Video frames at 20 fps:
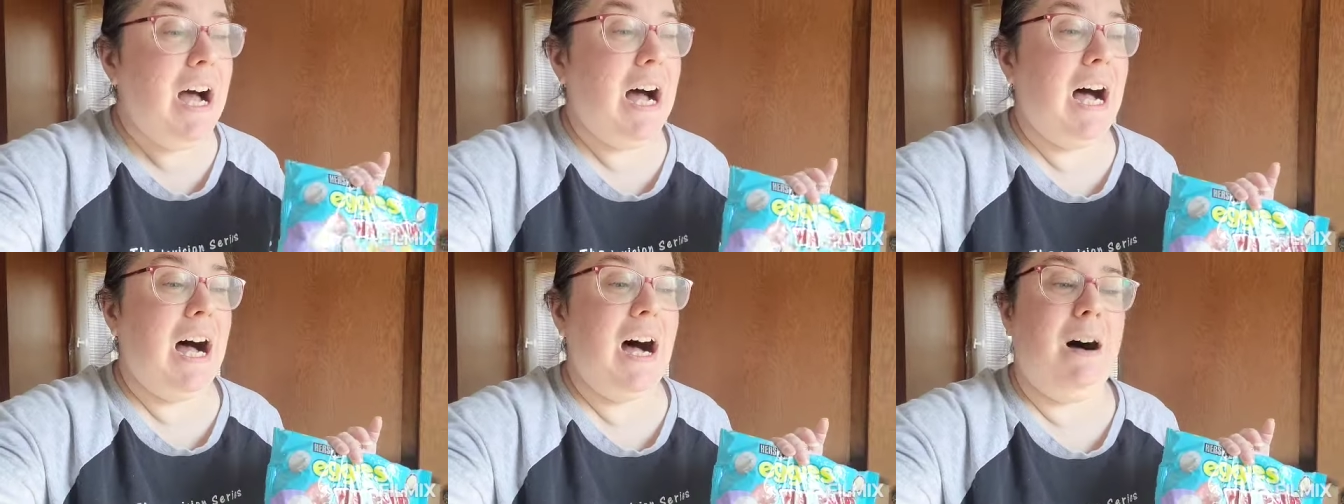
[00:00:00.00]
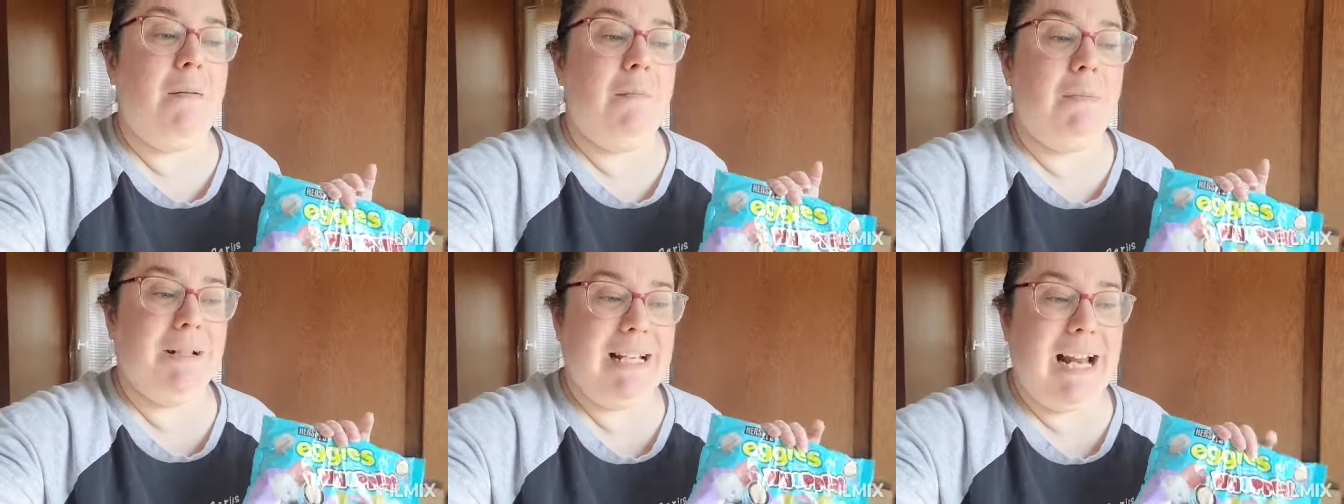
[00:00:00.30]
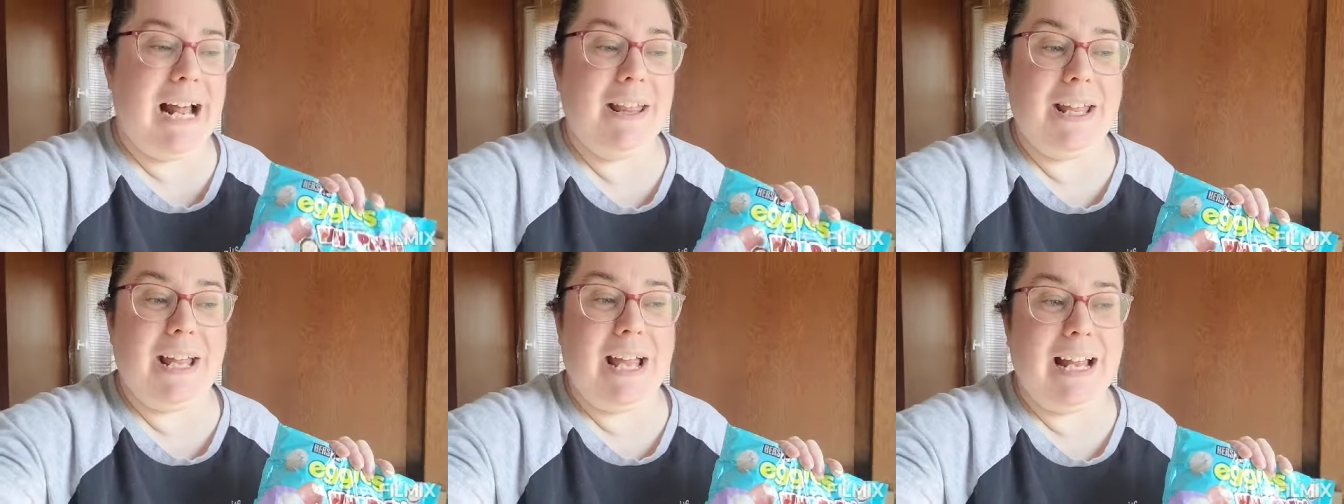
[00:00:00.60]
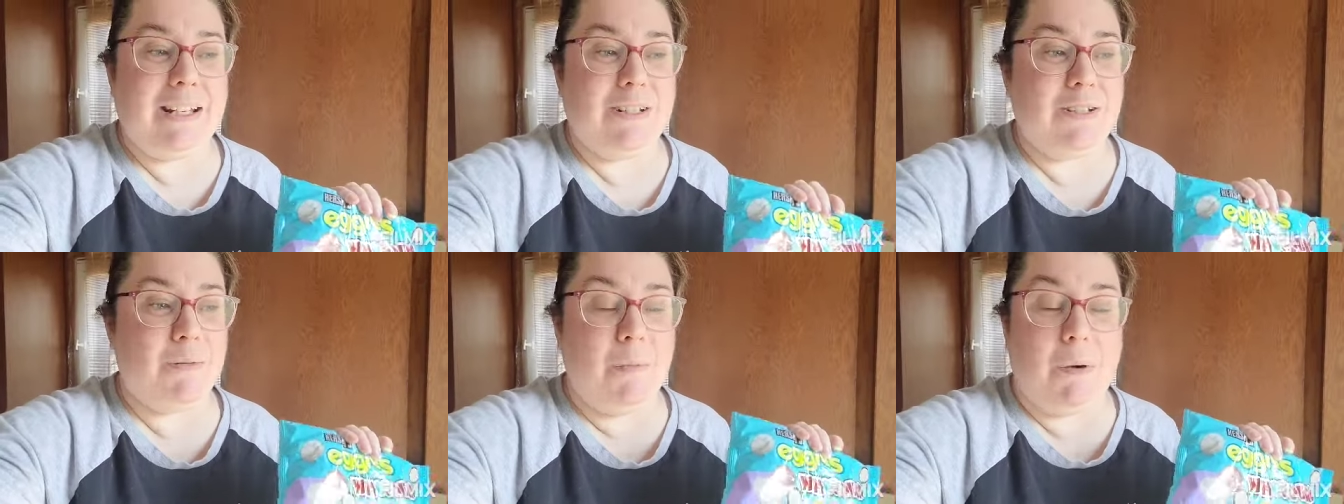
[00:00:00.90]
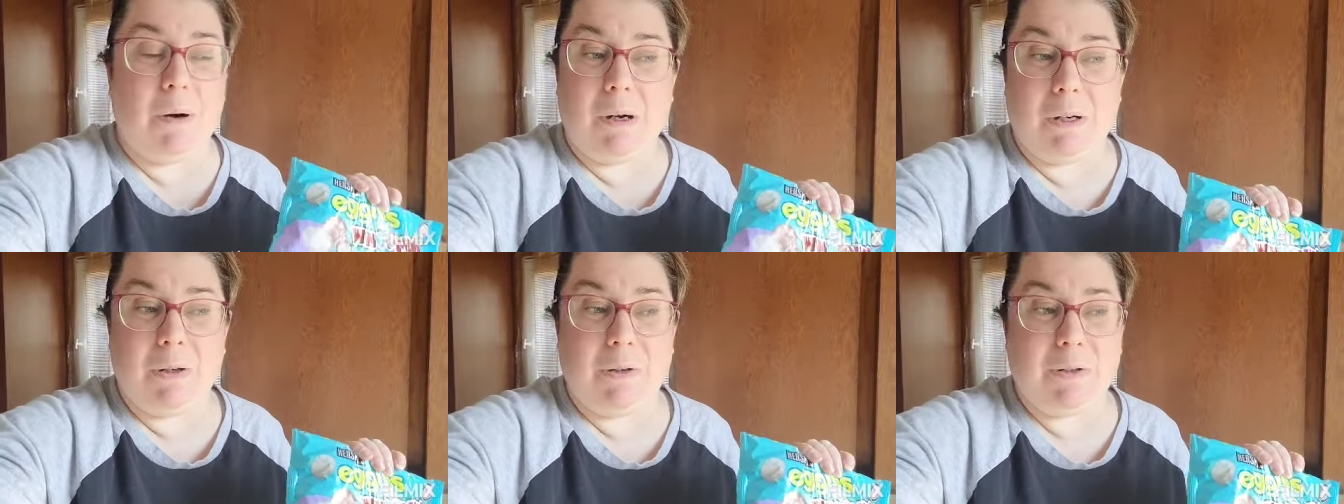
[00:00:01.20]
Um, but now that
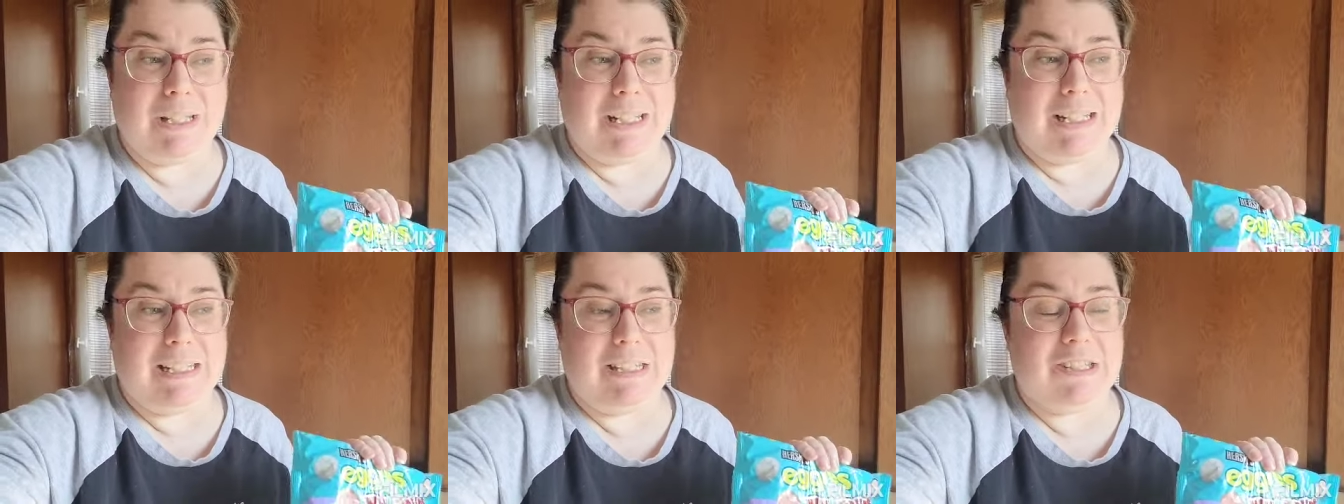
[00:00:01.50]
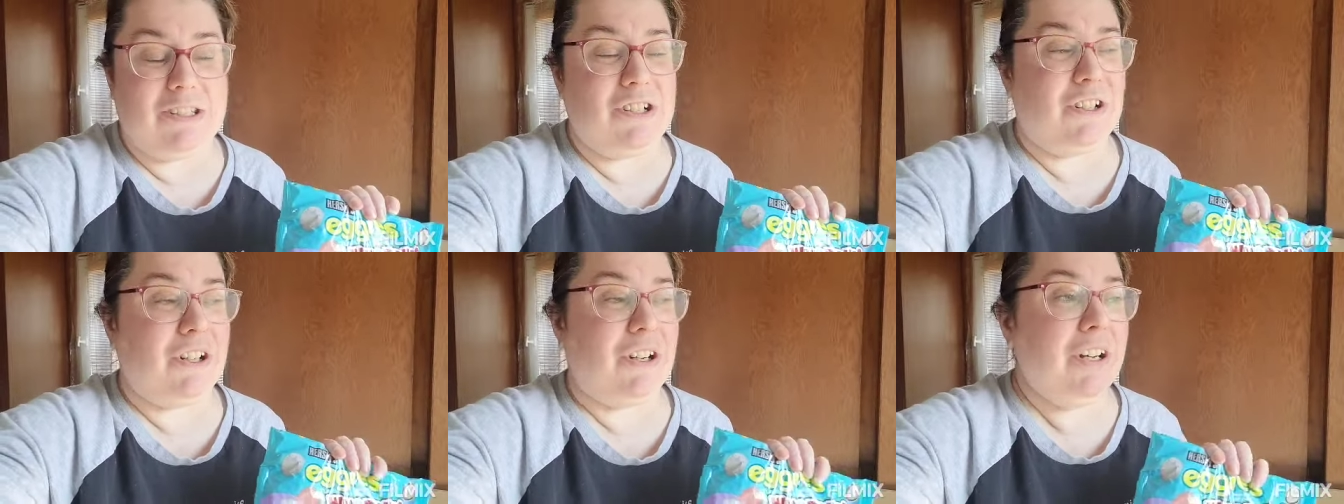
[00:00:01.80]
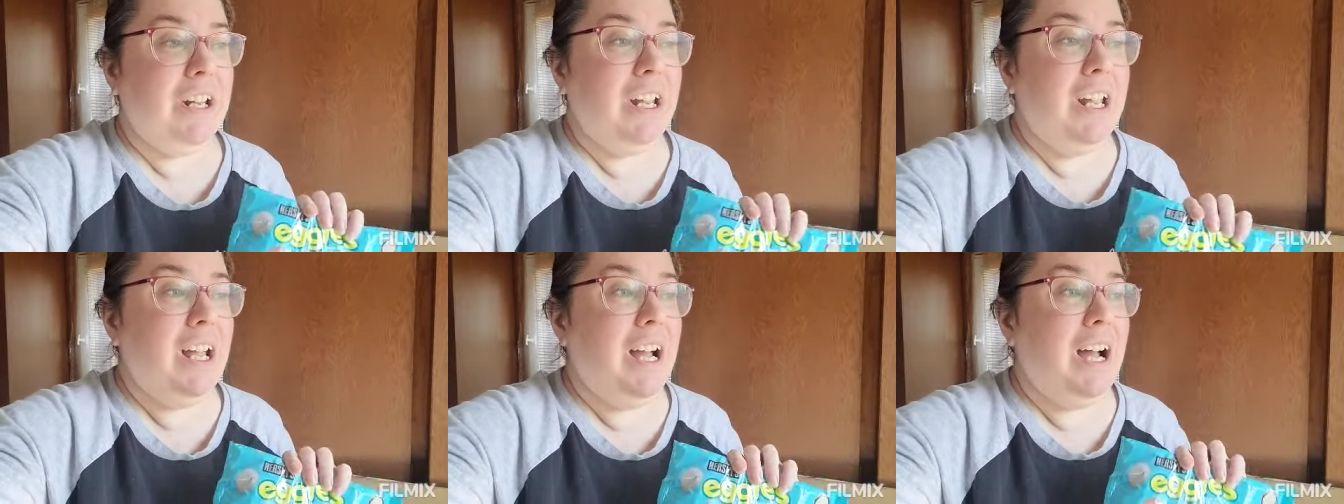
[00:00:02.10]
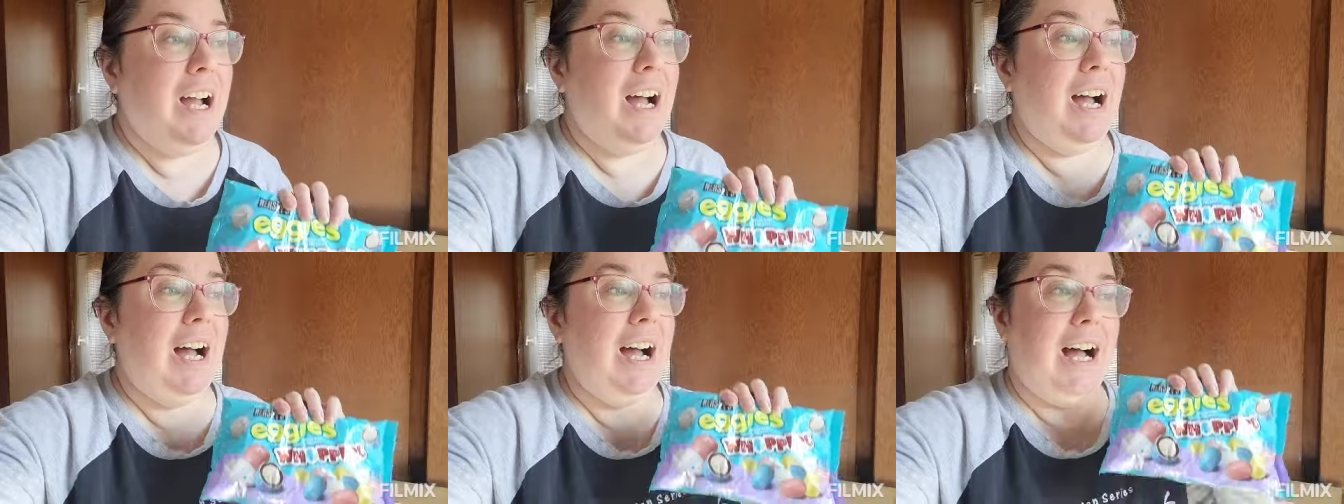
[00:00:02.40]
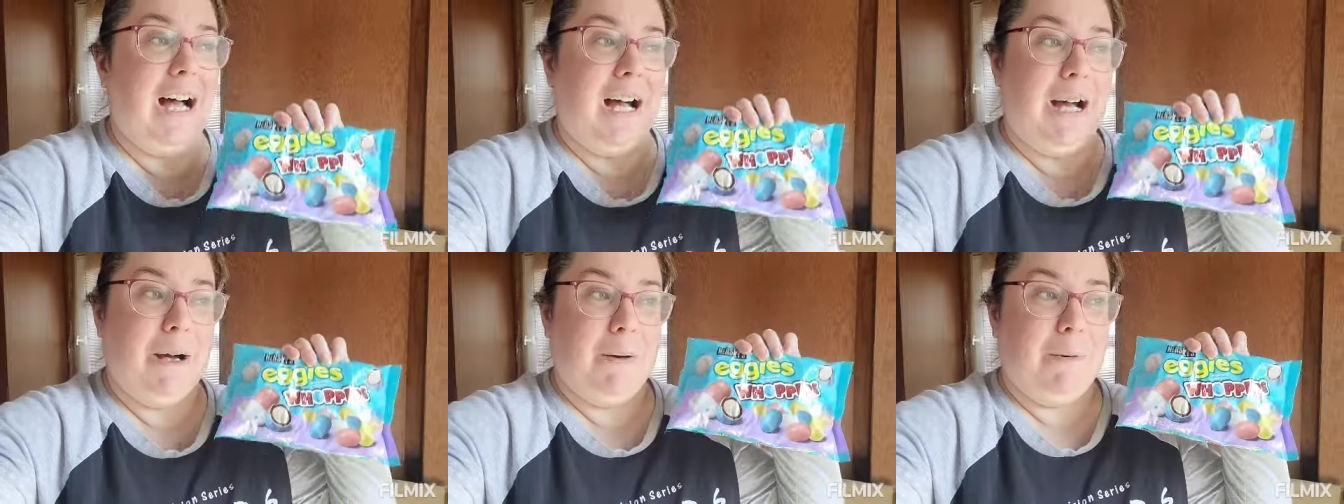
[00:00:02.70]
tomorrow's Easter,
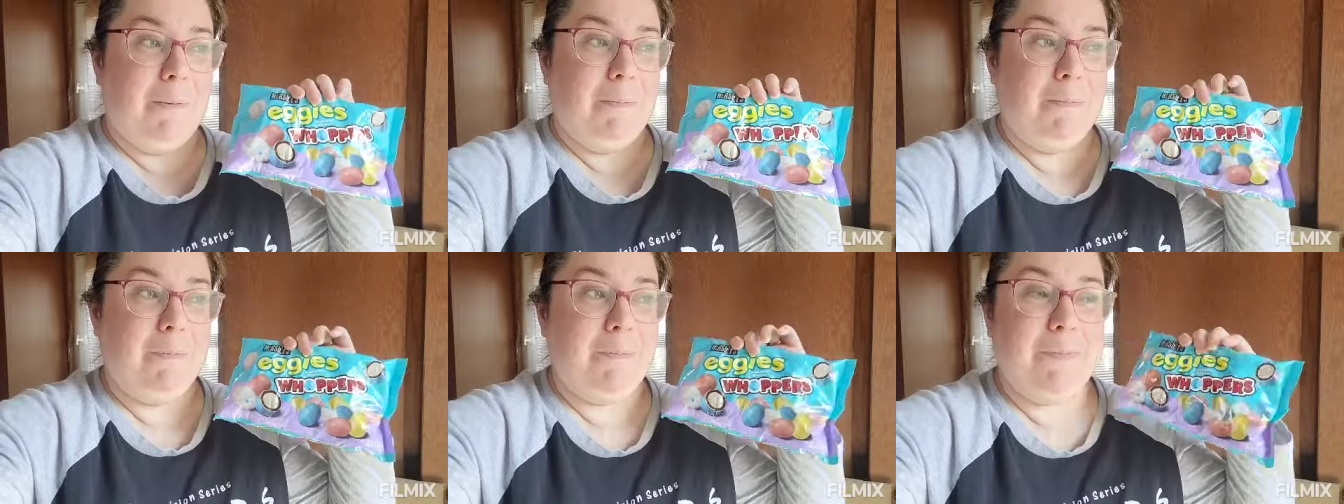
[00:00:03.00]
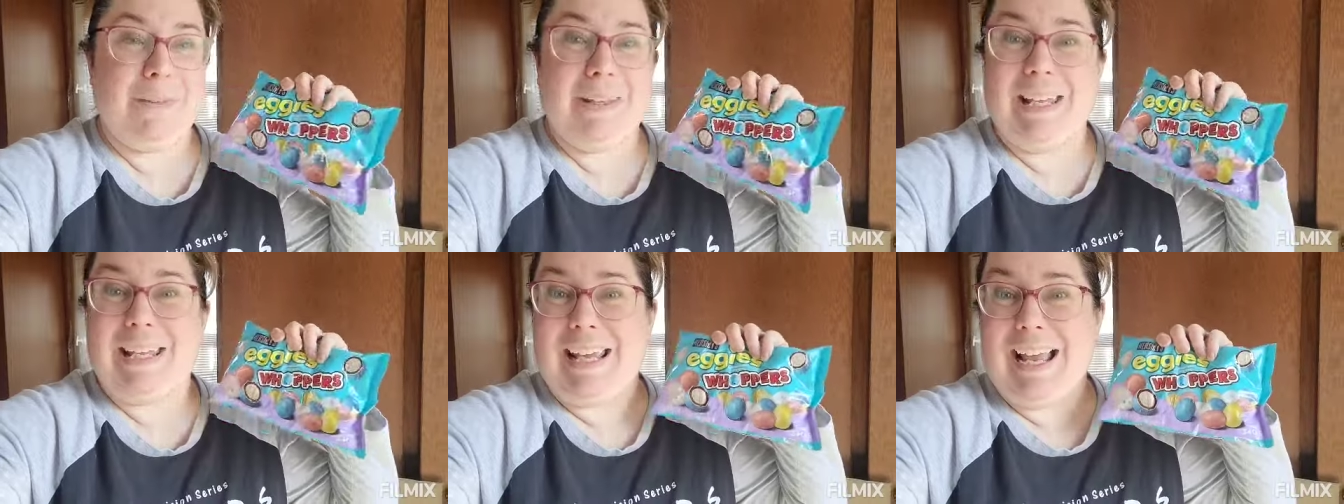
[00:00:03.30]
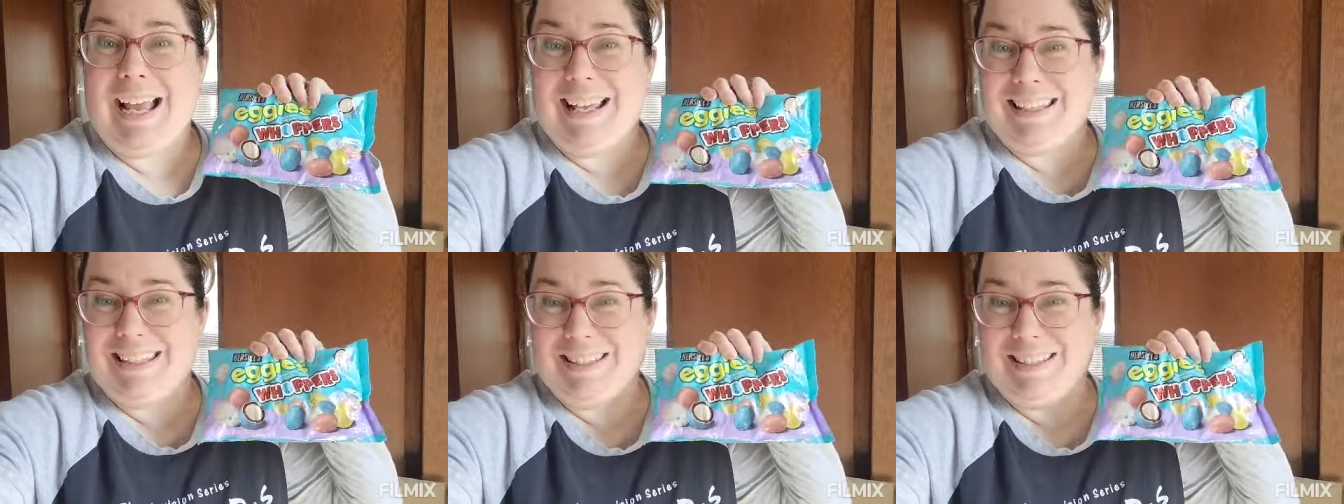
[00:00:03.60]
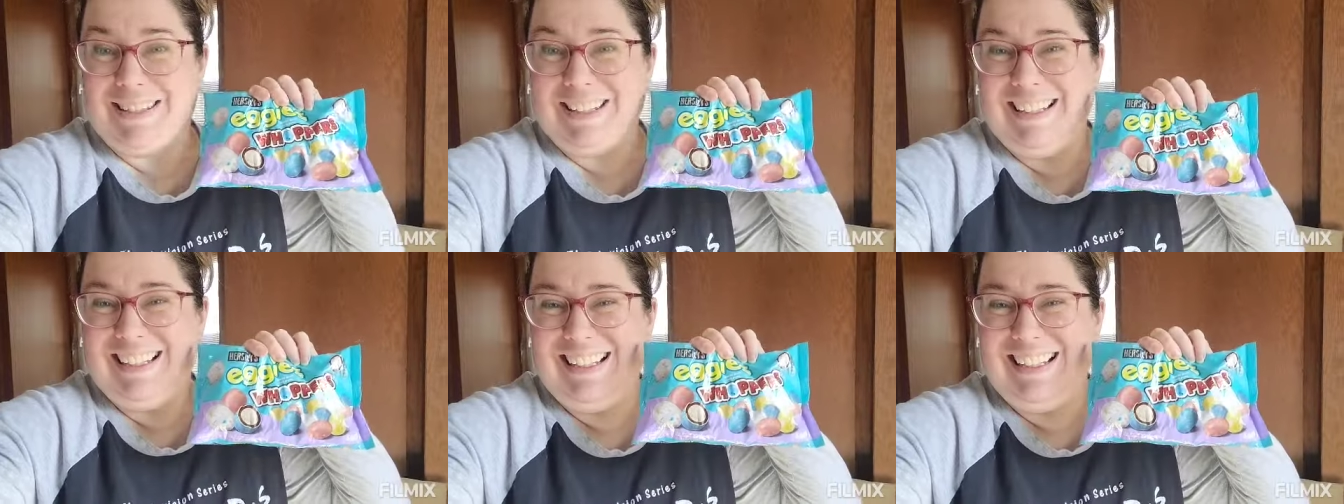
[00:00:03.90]
um, yes,